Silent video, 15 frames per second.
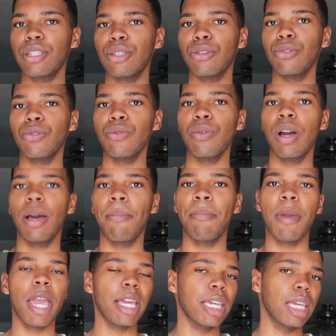to
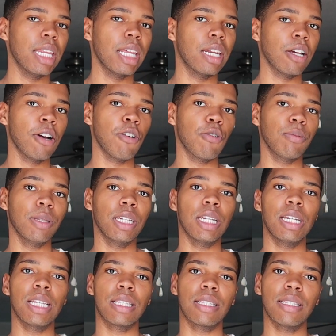make it and hope that
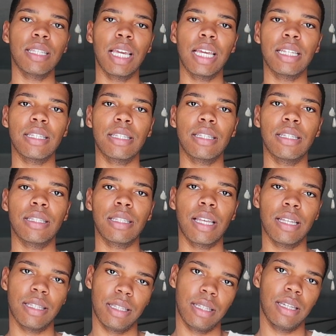it doesn't taste
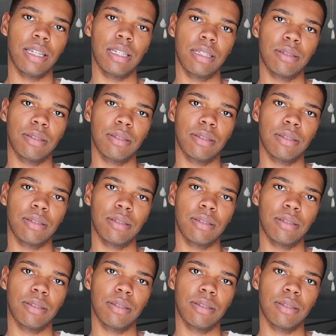disgusting.